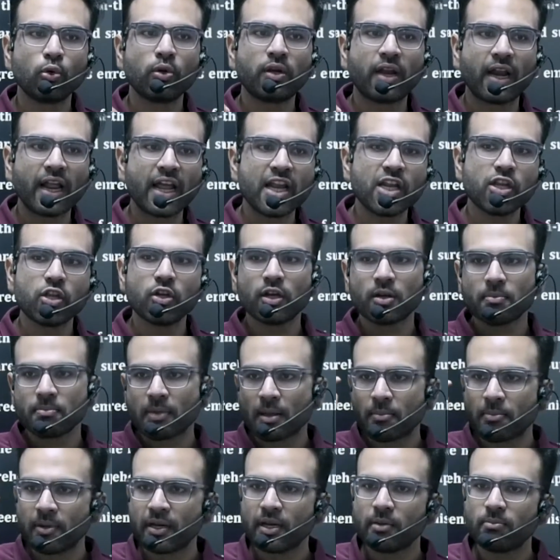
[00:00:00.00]
to train your
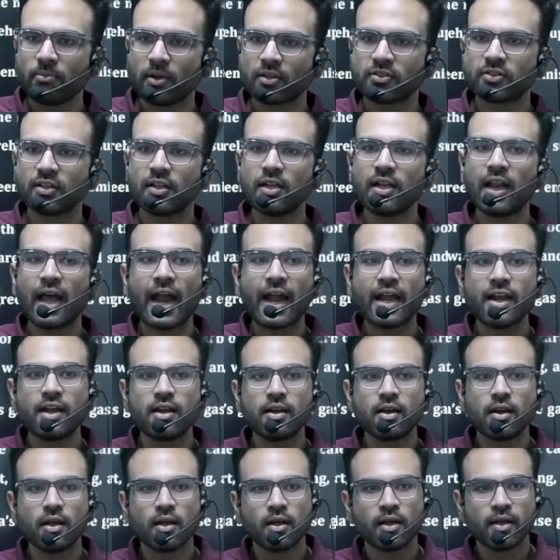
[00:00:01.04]
memory muscle
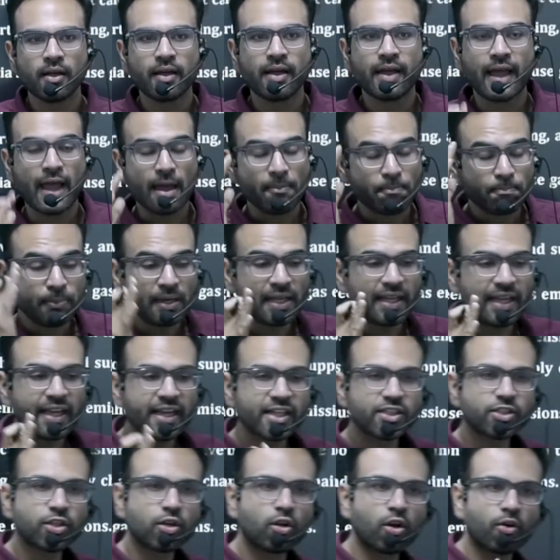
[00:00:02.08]
and
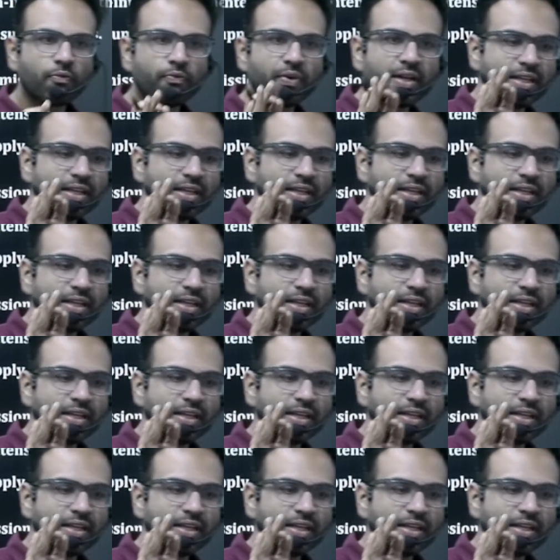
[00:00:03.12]
application of